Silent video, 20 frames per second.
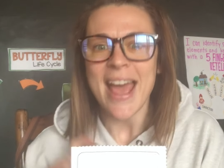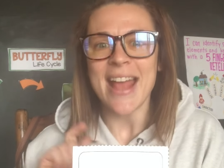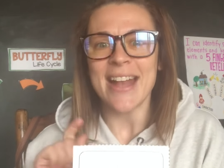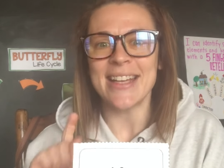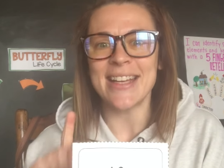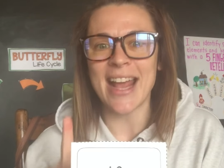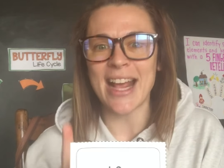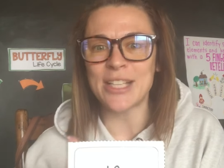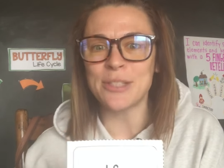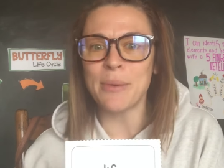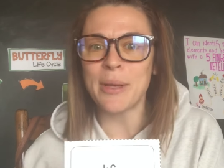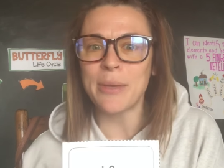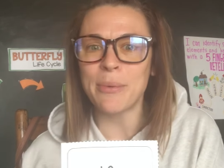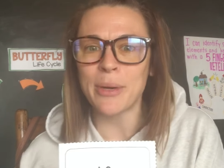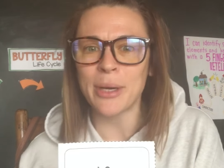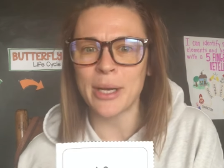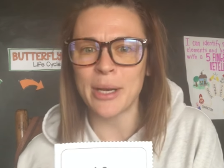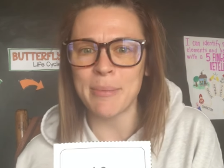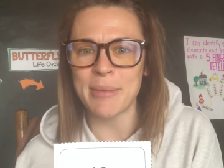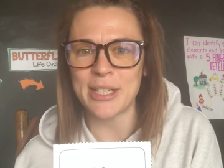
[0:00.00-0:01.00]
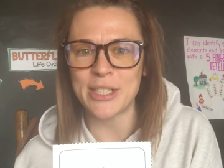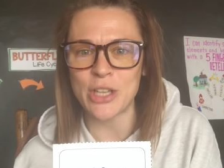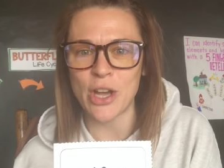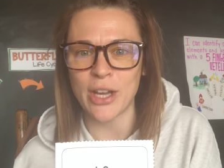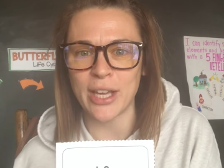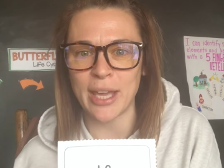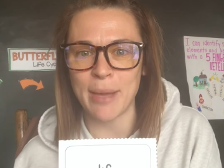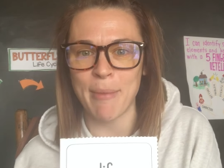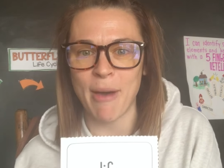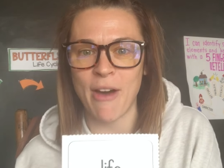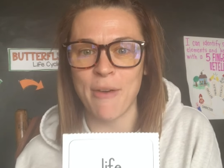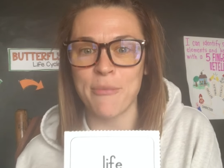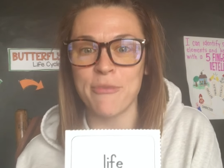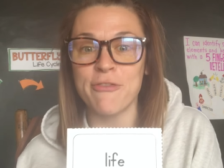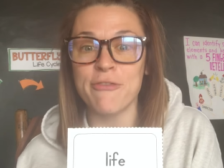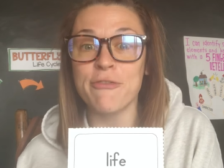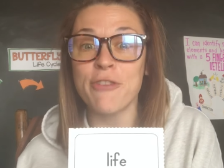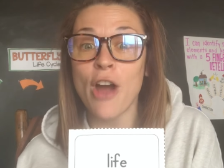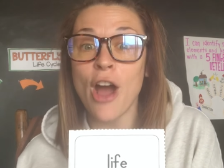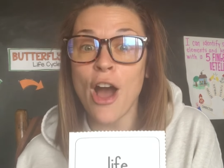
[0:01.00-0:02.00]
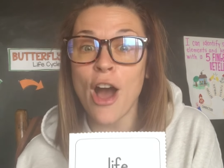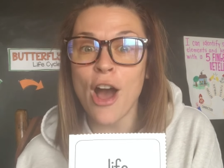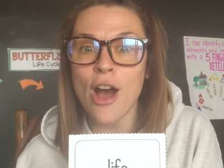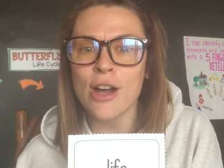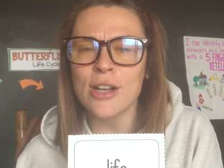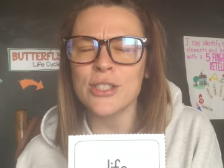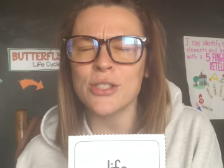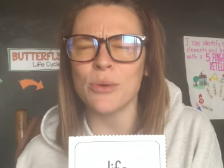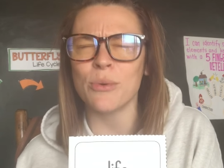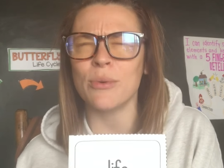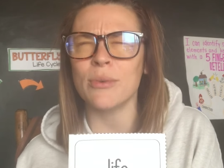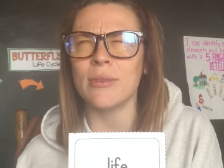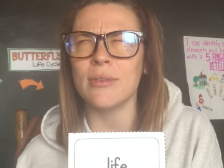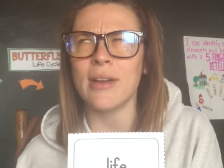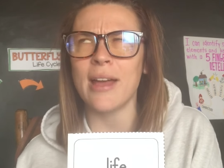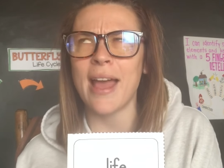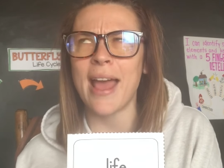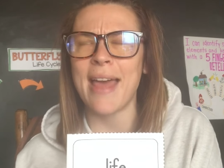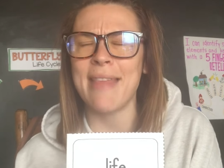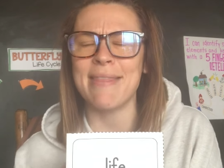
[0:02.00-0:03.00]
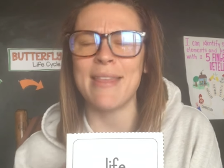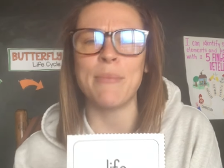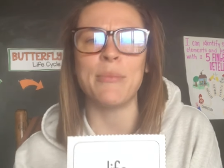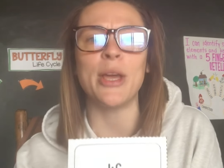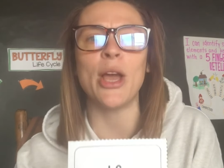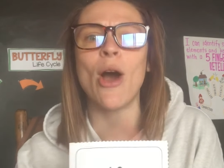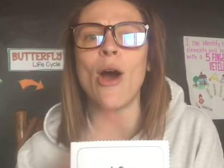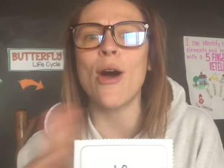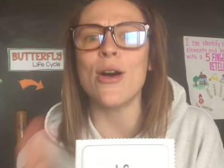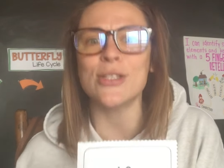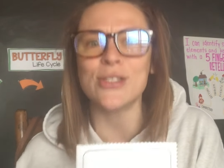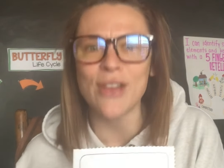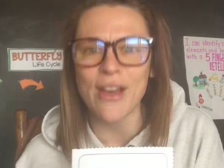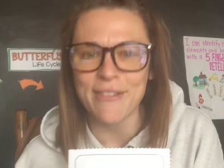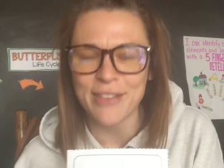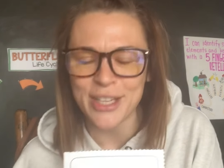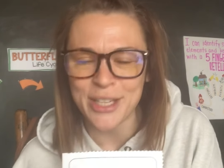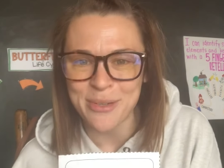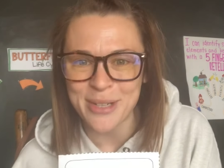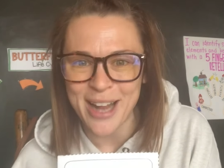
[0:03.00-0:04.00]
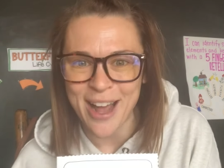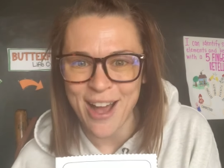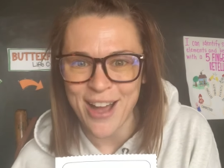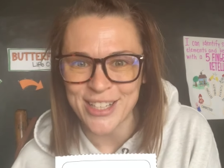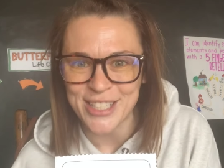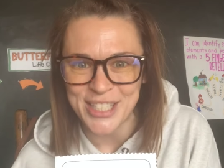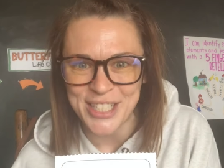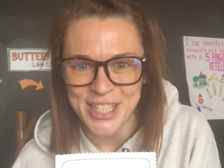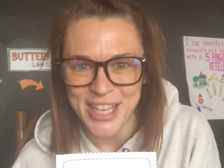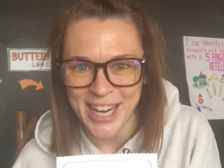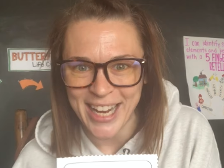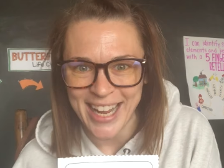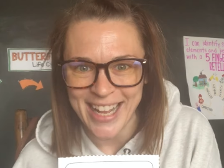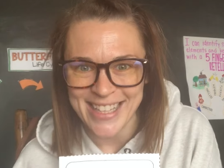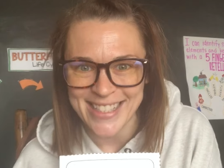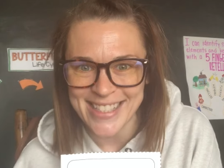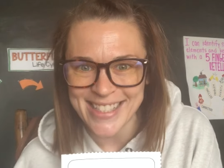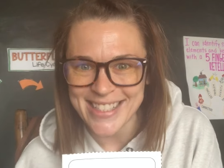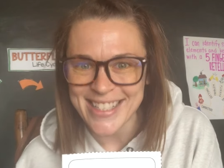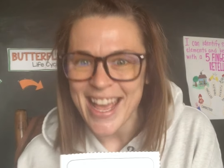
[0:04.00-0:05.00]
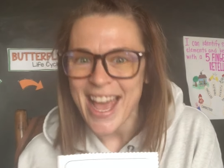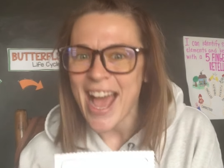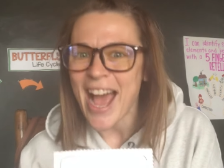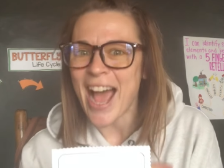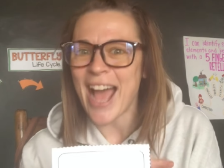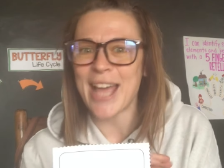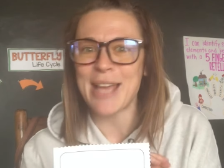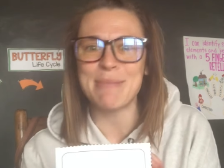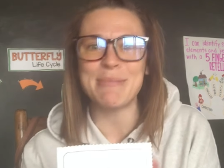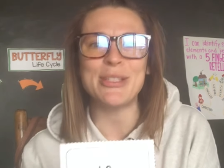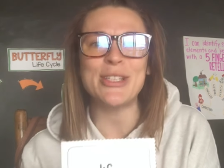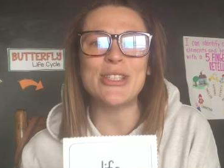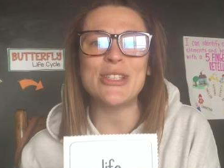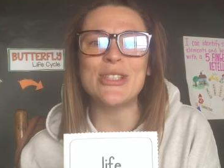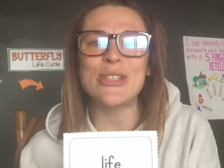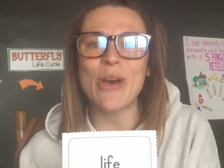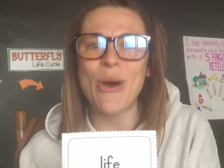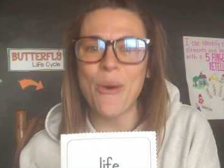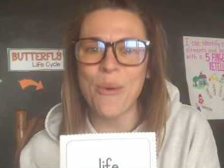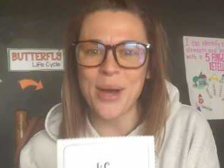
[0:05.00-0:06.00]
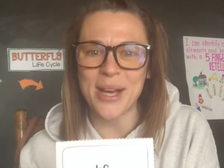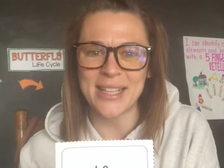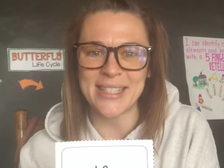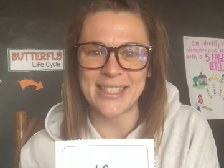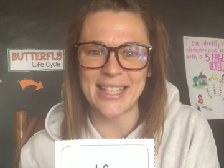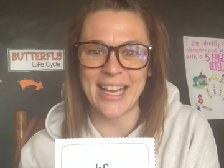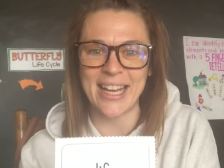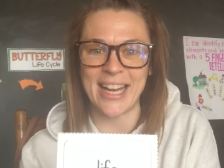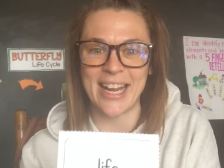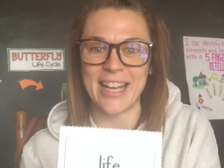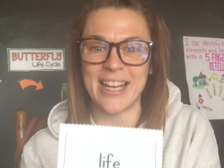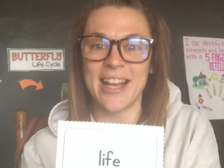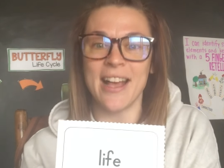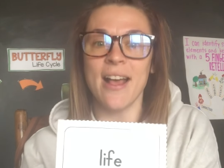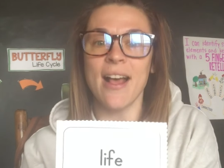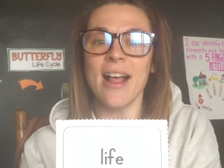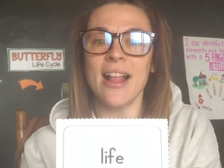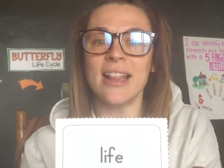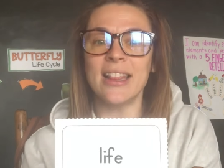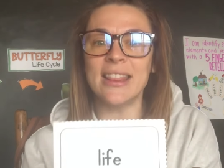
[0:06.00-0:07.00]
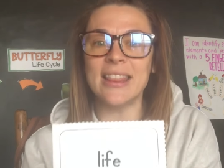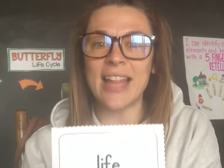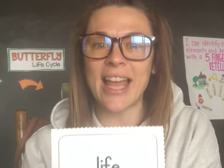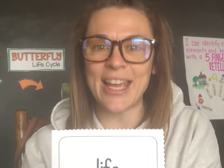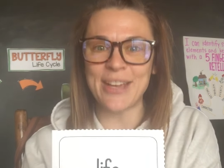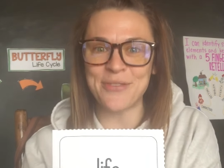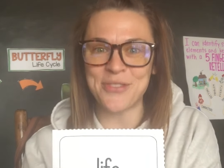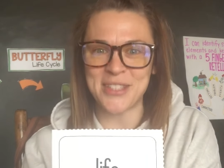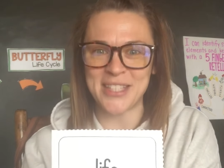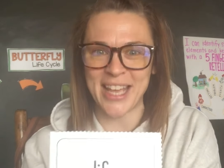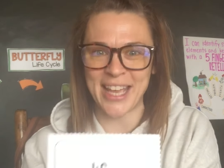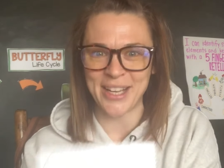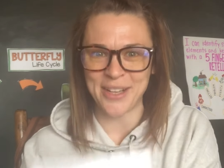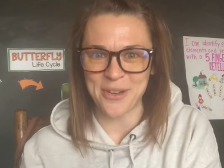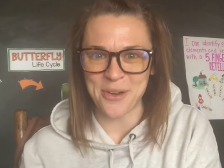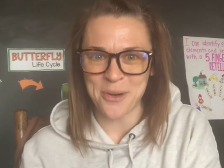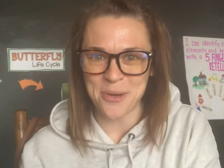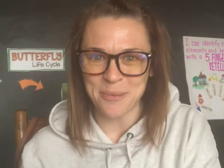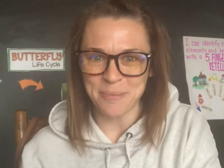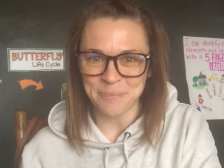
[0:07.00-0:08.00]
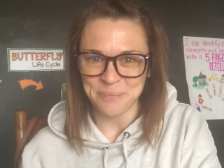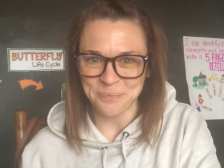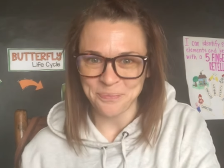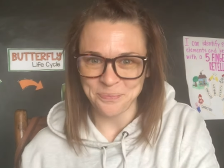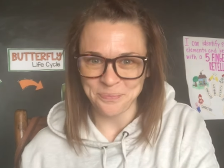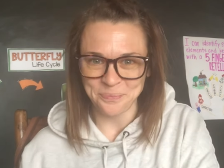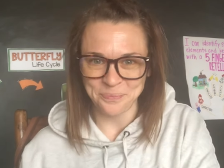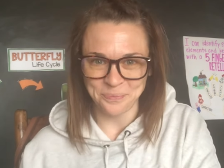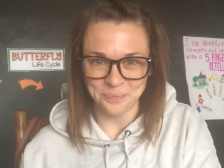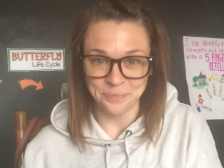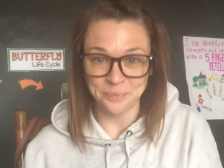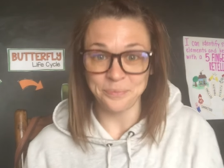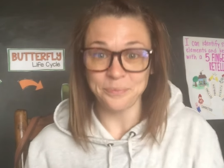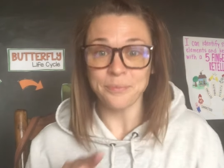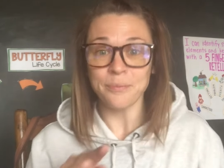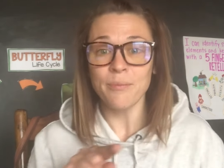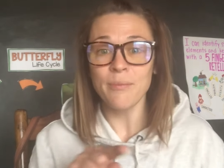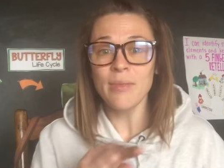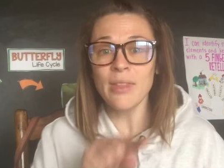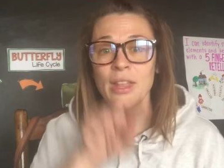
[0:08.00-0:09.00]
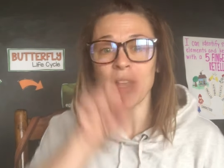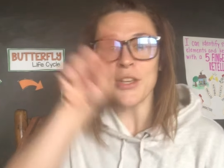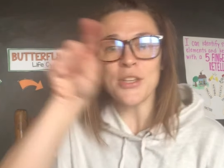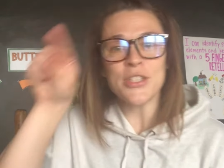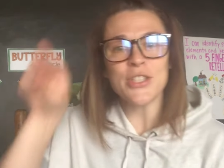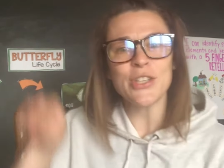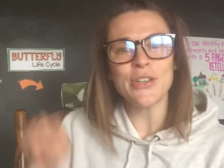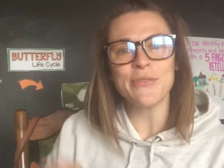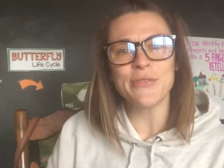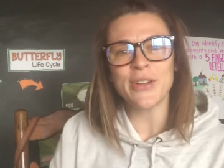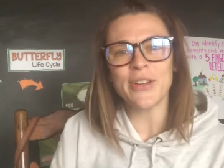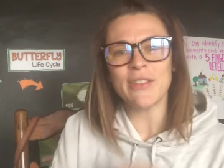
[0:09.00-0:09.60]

Next week we're going to be talking about frogs. And then we also have a unit on chickens. I am so excited. Life cycle. So for